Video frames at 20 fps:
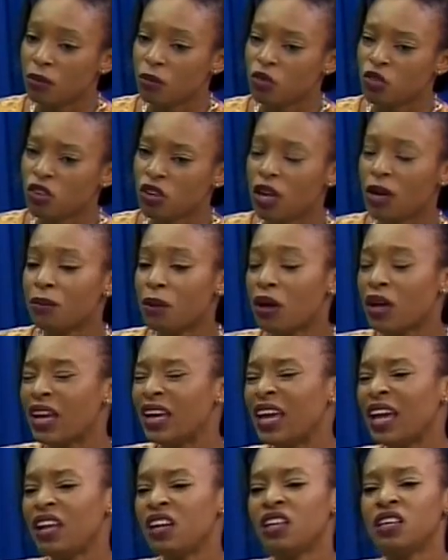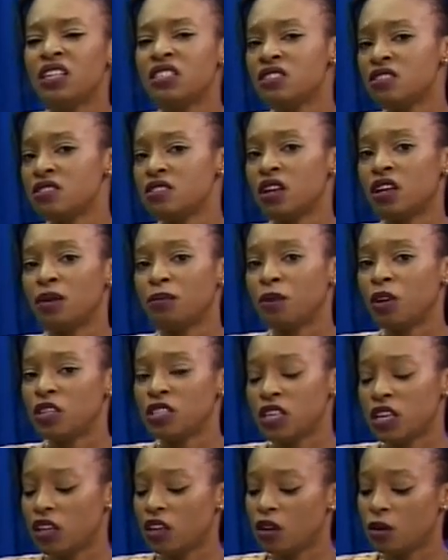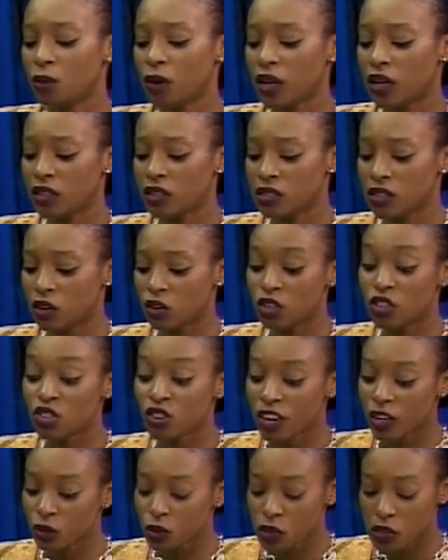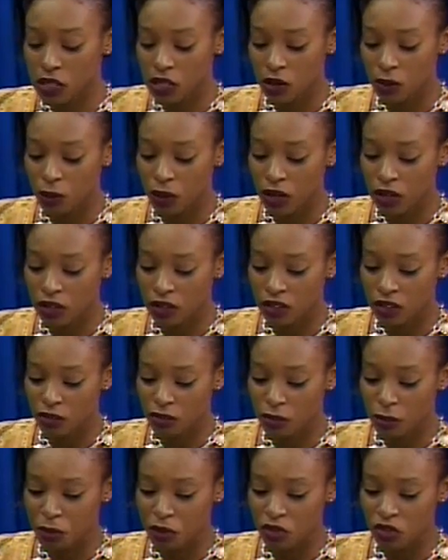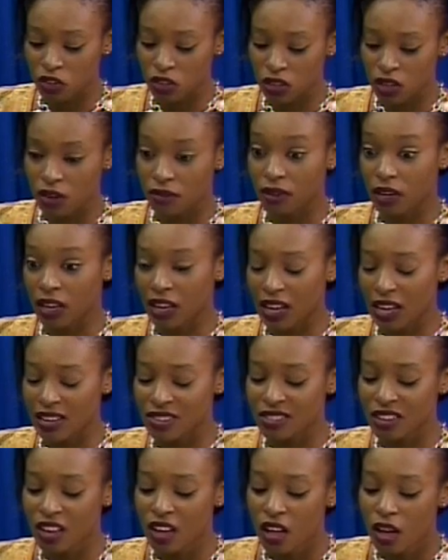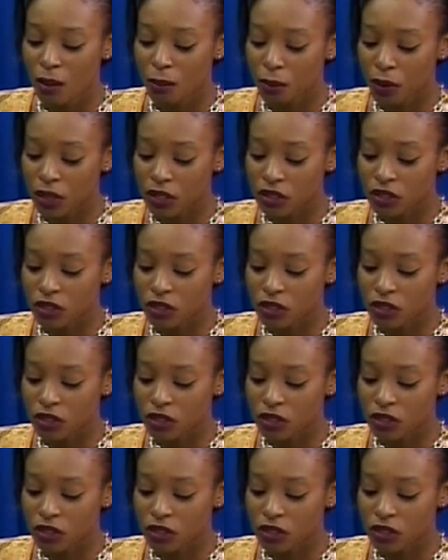should, again, and this is not, I'm not taking away anything or trying to take away anything from the GDF, I can't. But